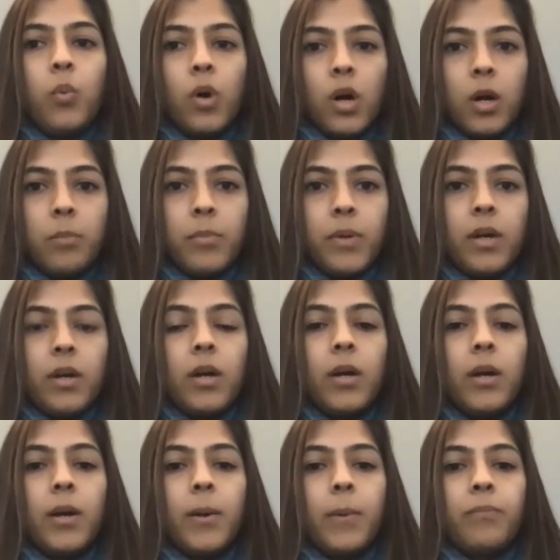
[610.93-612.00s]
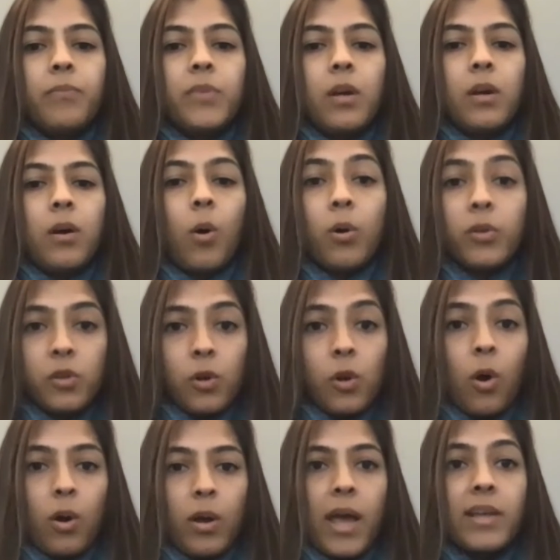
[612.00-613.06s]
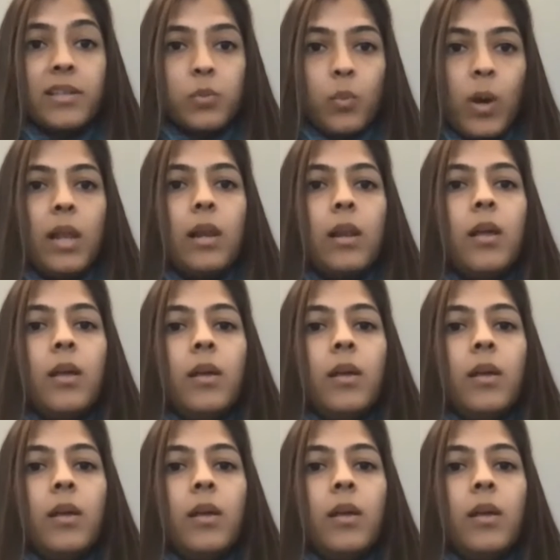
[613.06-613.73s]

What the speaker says: worm ortholog as well.